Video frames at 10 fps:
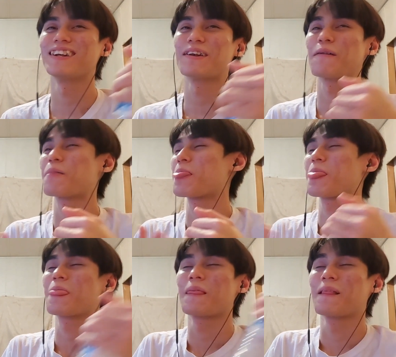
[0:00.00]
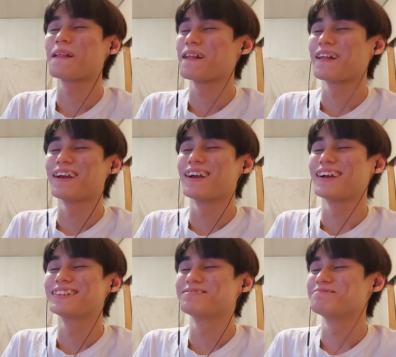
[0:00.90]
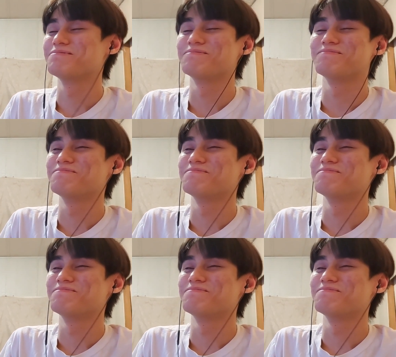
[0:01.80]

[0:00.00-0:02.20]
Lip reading: (silence)